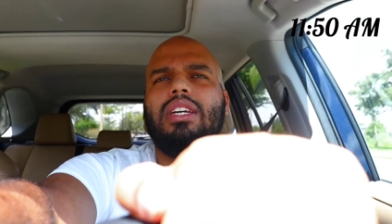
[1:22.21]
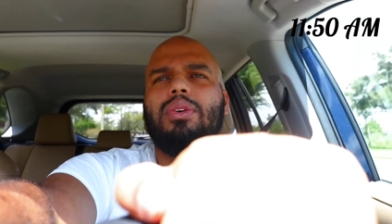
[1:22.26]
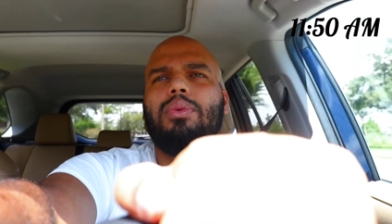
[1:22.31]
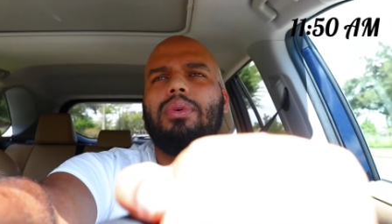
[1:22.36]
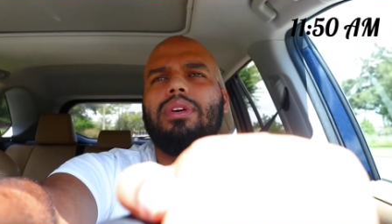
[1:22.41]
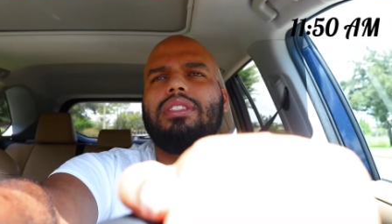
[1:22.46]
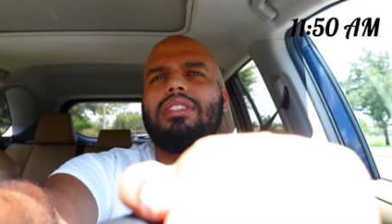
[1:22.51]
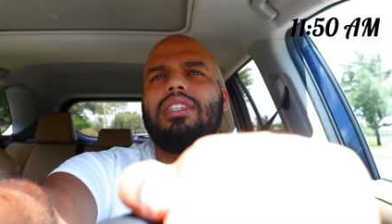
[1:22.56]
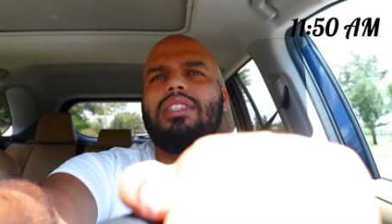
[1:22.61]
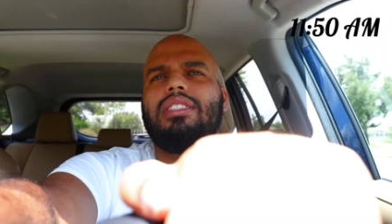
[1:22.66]

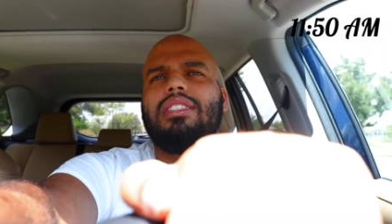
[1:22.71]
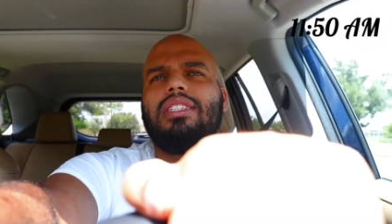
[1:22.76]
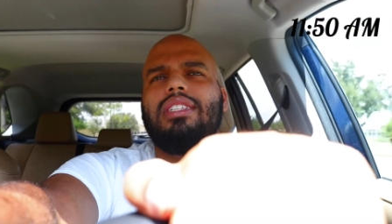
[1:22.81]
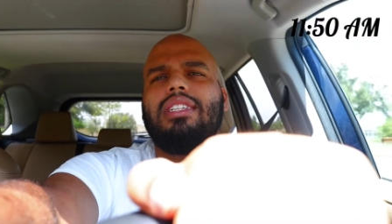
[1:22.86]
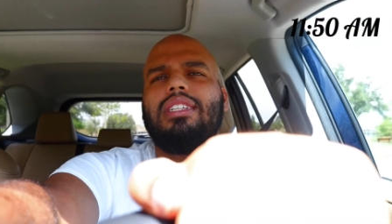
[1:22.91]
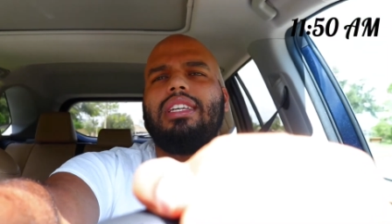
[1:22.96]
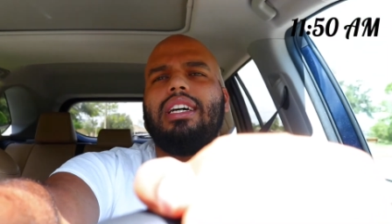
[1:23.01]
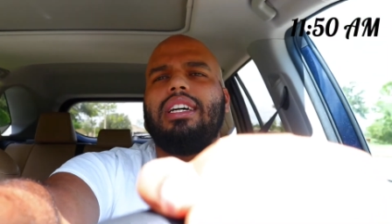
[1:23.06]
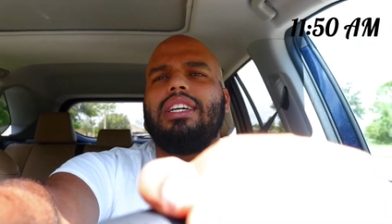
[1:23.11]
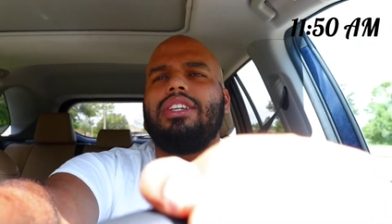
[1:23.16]
once they
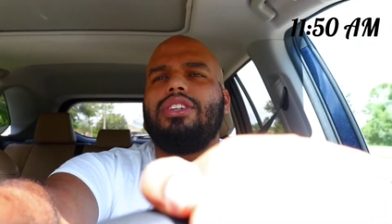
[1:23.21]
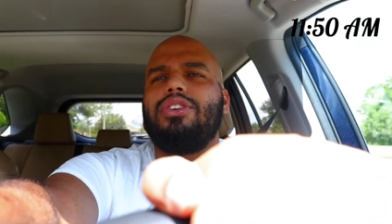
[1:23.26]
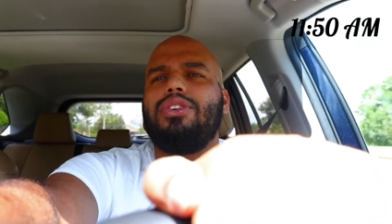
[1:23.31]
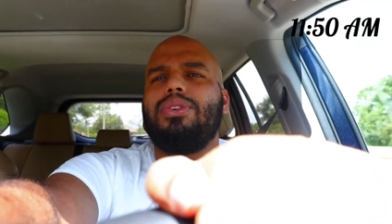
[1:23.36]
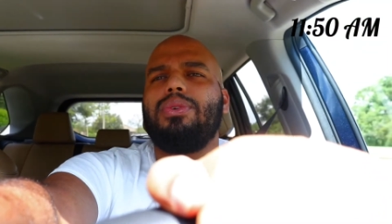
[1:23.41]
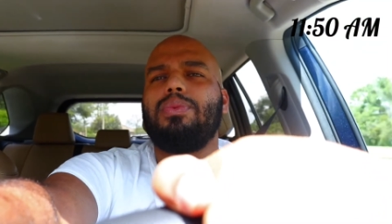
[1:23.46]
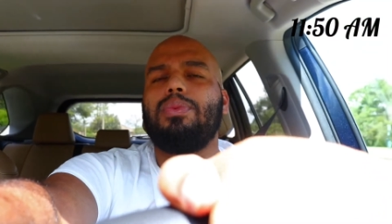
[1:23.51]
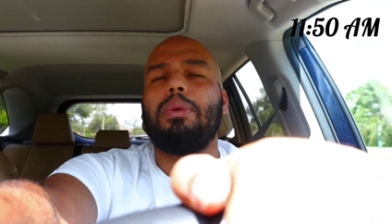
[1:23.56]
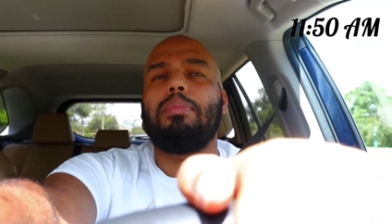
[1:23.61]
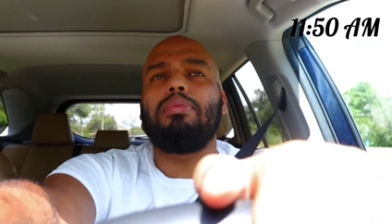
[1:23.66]
see that
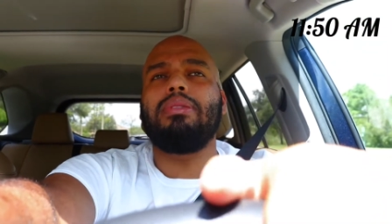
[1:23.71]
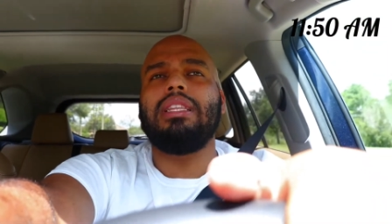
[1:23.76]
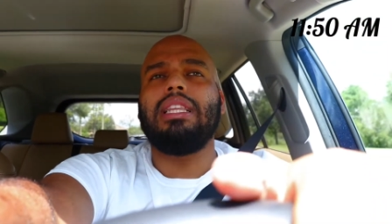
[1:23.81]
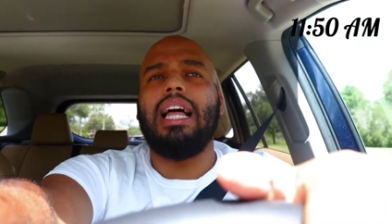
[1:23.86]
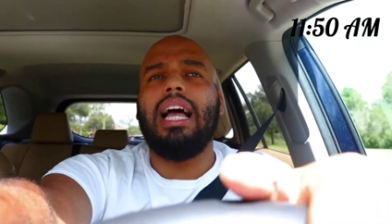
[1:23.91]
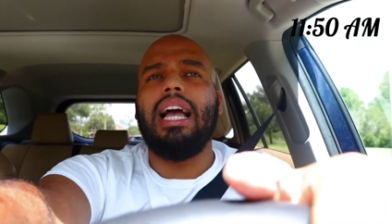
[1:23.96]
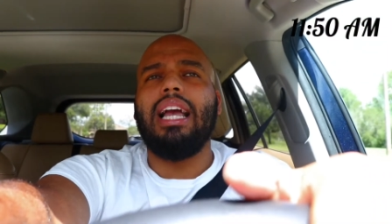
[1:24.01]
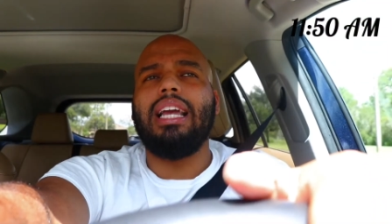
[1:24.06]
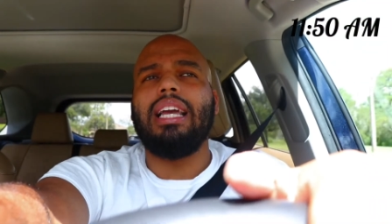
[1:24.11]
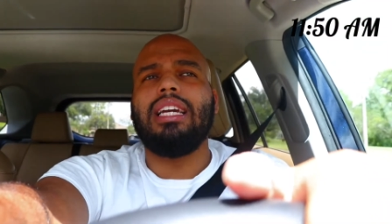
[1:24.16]
you're
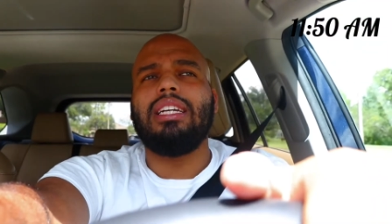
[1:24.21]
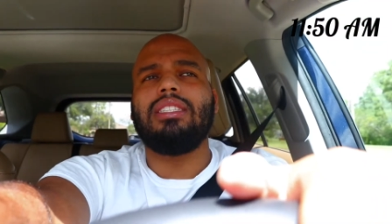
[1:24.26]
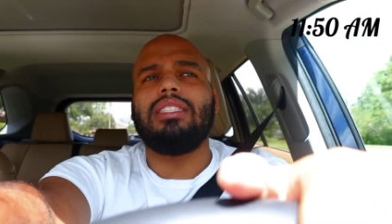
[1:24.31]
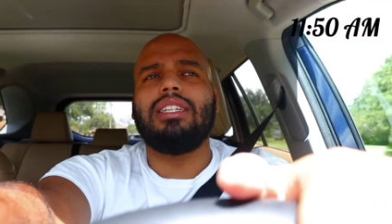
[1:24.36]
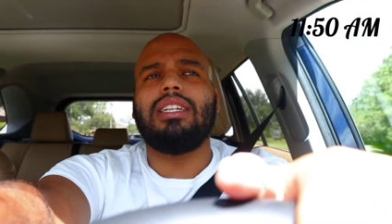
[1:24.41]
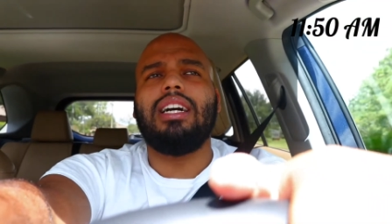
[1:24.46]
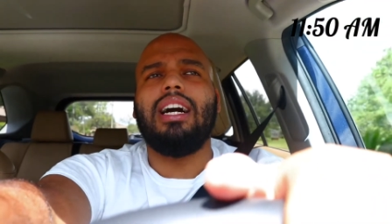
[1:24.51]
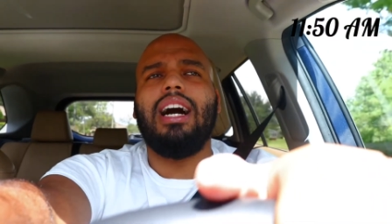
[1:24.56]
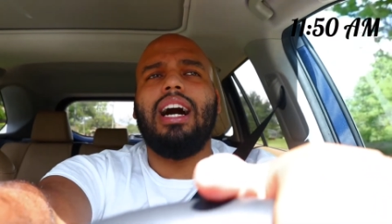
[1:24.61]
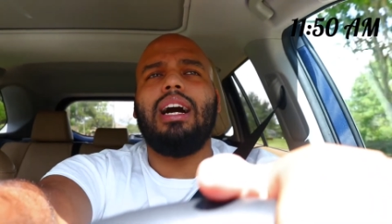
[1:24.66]
replying to
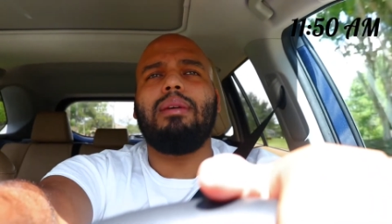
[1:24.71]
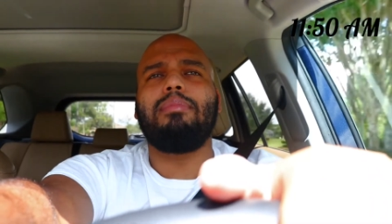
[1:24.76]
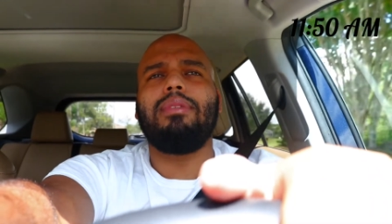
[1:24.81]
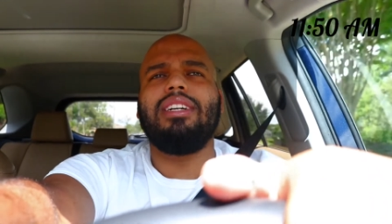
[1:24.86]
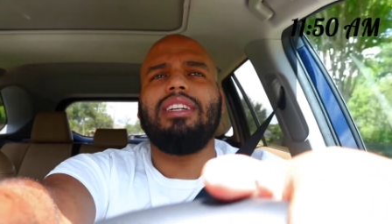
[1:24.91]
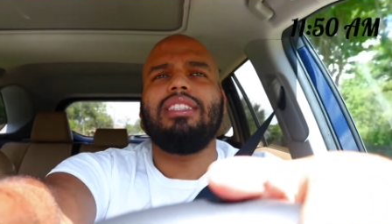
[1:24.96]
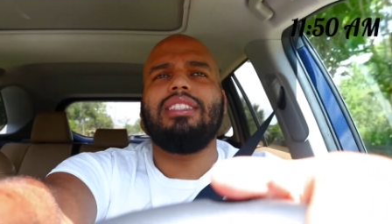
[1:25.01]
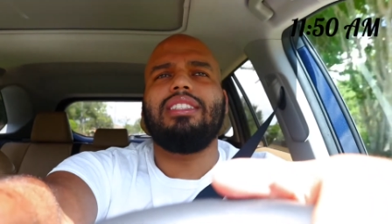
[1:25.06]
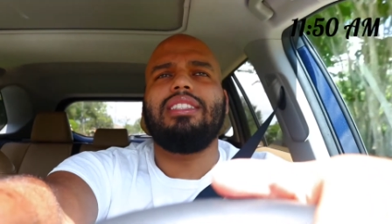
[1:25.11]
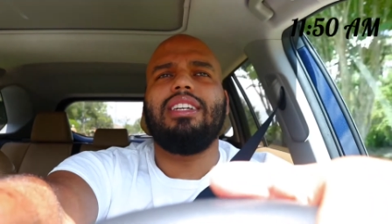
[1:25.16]

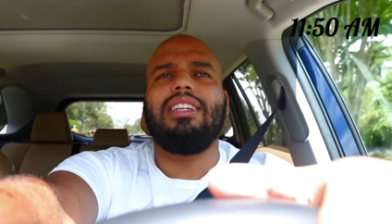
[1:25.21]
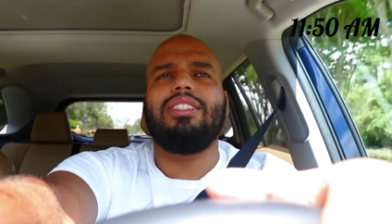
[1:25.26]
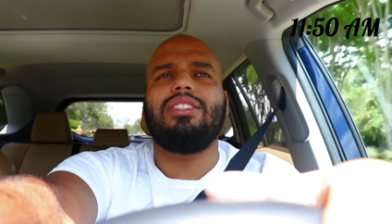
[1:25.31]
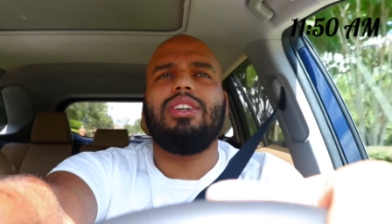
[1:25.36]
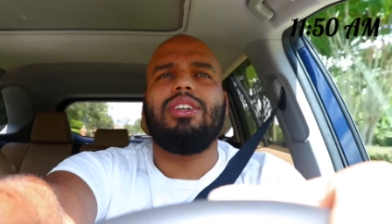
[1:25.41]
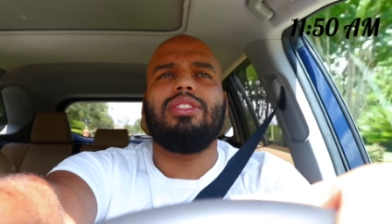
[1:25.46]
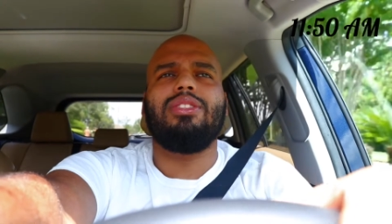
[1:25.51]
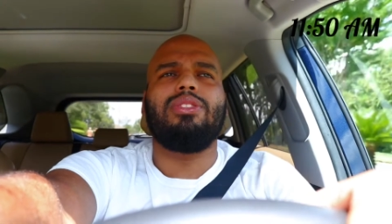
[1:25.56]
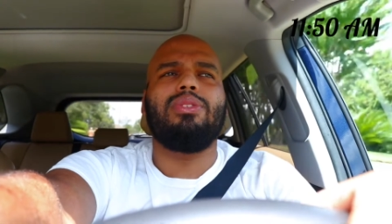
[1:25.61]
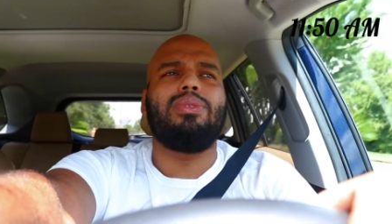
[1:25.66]
comments, they
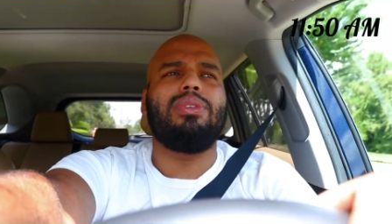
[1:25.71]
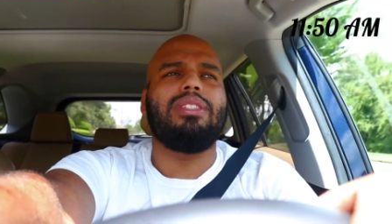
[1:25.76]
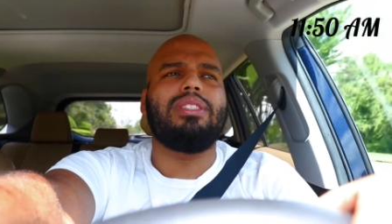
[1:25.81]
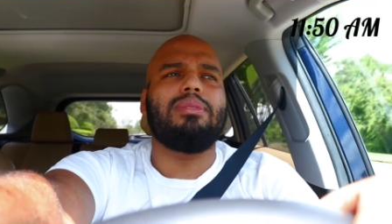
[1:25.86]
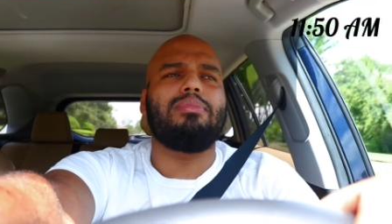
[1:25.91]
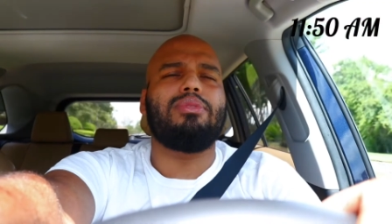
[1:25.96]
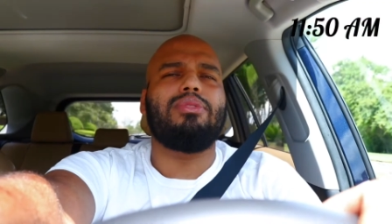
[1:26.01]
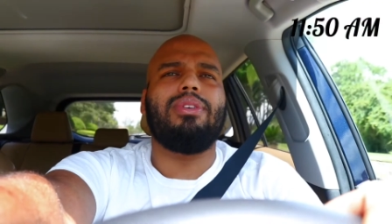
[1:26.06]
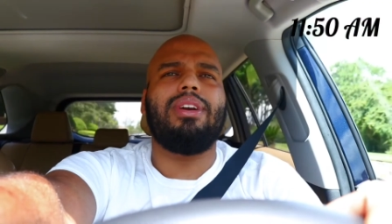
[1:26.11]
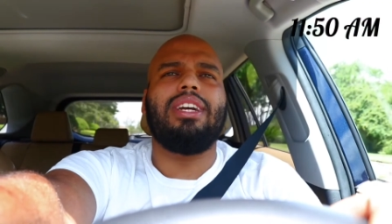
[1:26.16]
start doing
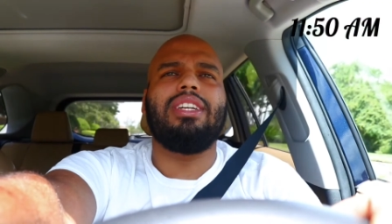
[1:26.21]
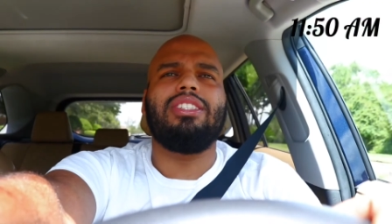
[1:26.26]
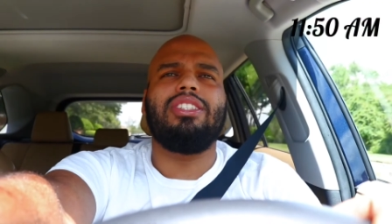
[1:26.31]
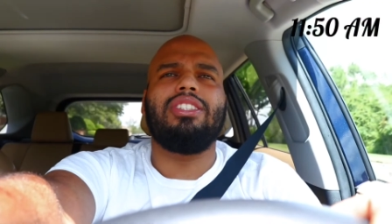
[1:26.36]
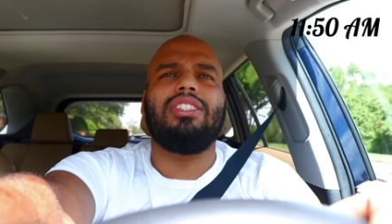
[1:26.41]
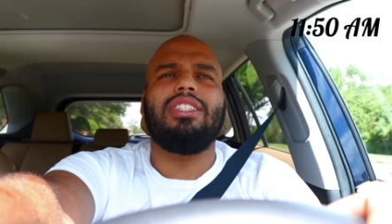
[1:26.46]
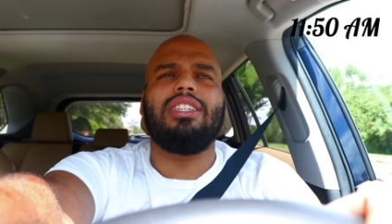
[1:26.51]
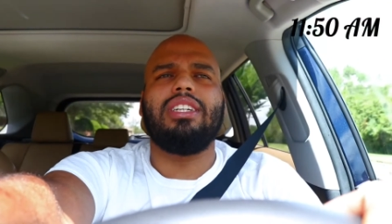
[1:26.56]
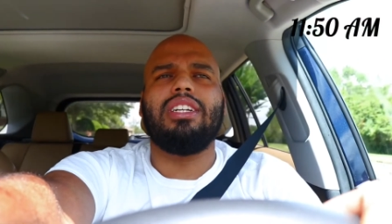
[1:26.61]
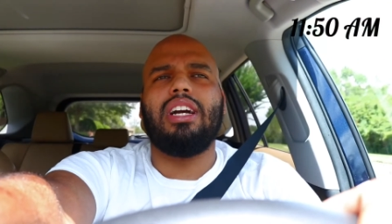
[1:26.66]
some crazy
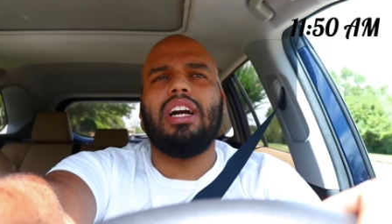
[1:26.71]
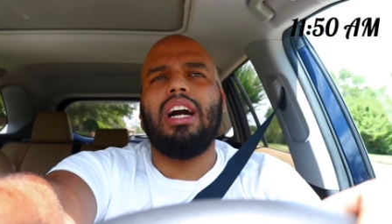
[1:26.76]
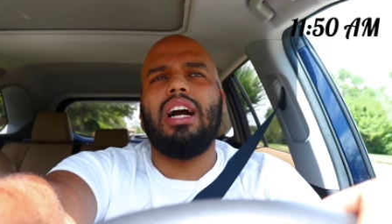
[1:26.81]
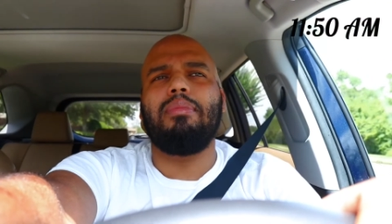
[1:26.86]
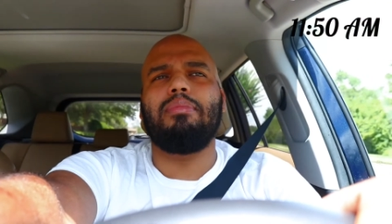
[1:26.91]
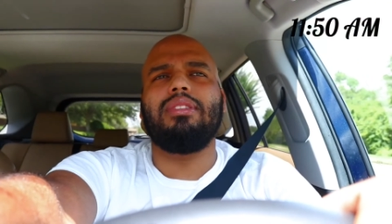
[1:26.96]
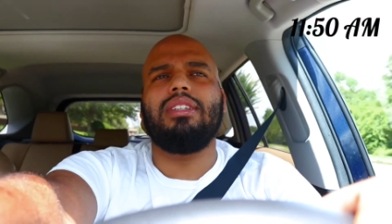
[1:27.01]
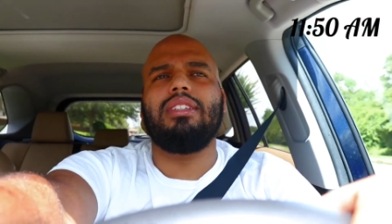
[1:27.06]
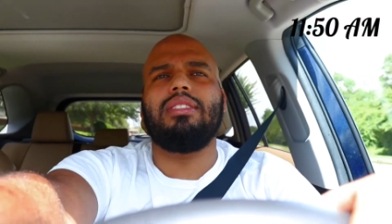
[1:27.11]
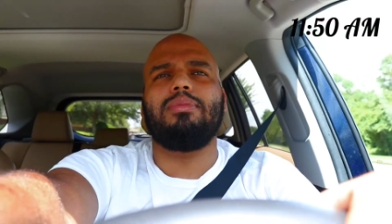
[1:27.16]
shit and
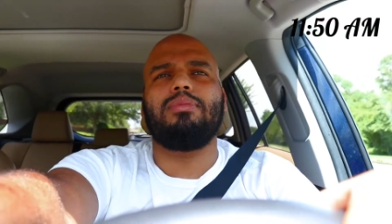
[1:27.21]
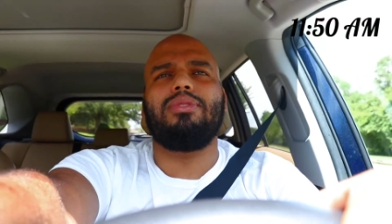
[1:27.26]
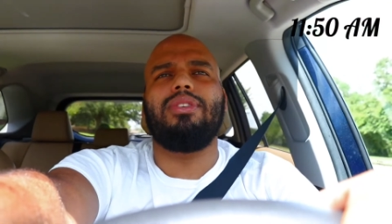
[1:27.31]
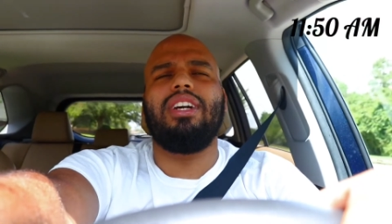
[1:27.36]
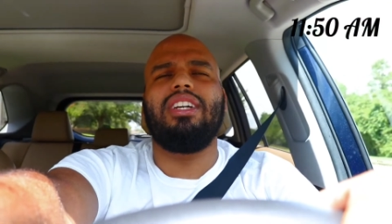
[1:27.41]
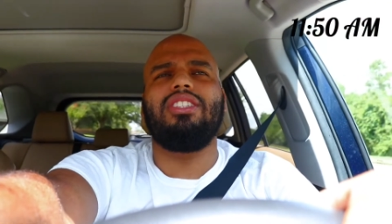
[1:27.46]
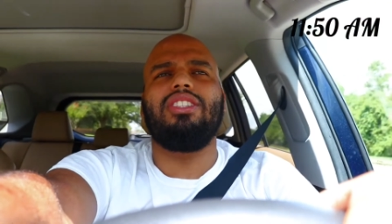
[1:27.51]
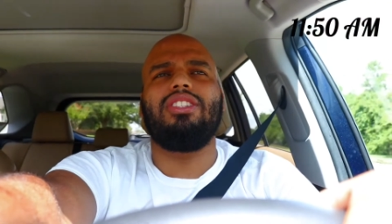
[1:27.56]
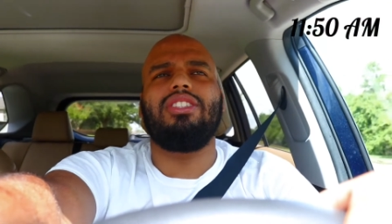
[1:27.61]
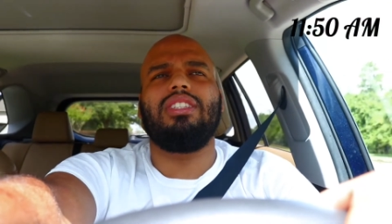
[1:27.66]
commenting some
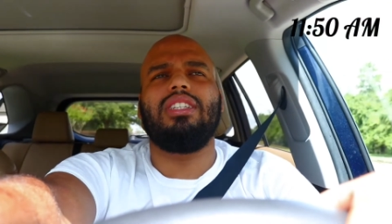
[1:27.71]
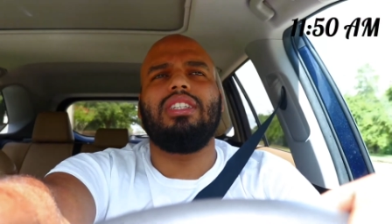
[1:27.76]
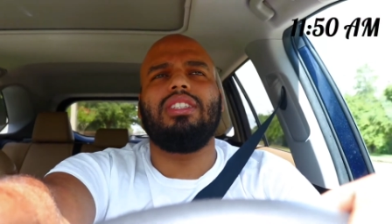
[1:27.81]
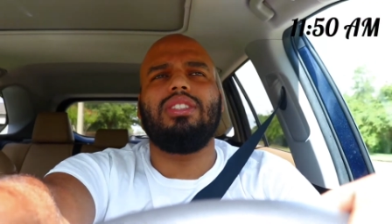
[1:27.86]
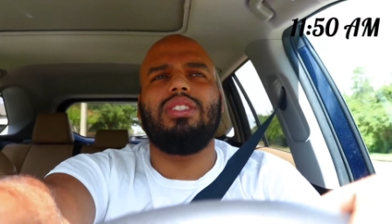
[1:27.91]
crazy shit.